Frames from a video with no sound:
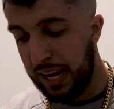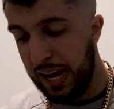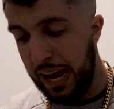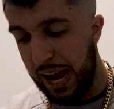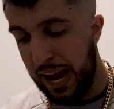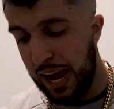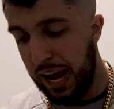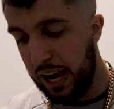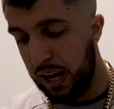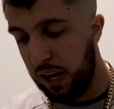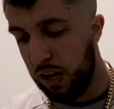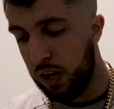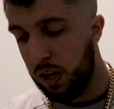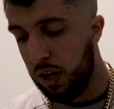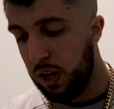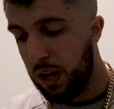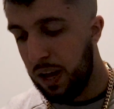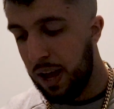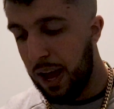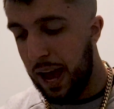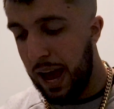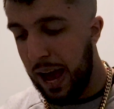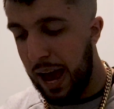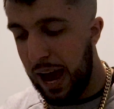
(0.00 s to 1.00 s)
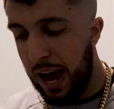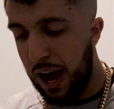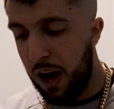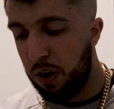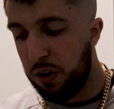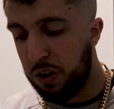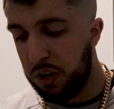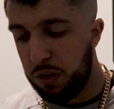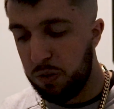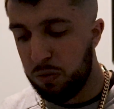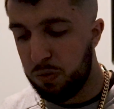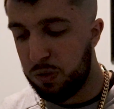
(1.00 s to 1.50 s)
hey,
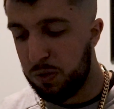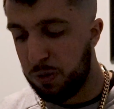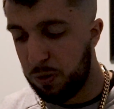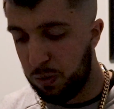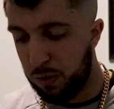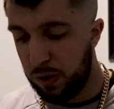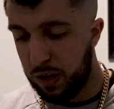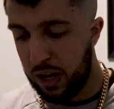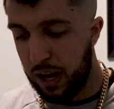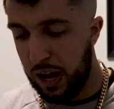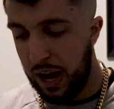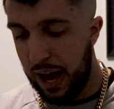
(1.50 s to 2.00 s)
how do you do it?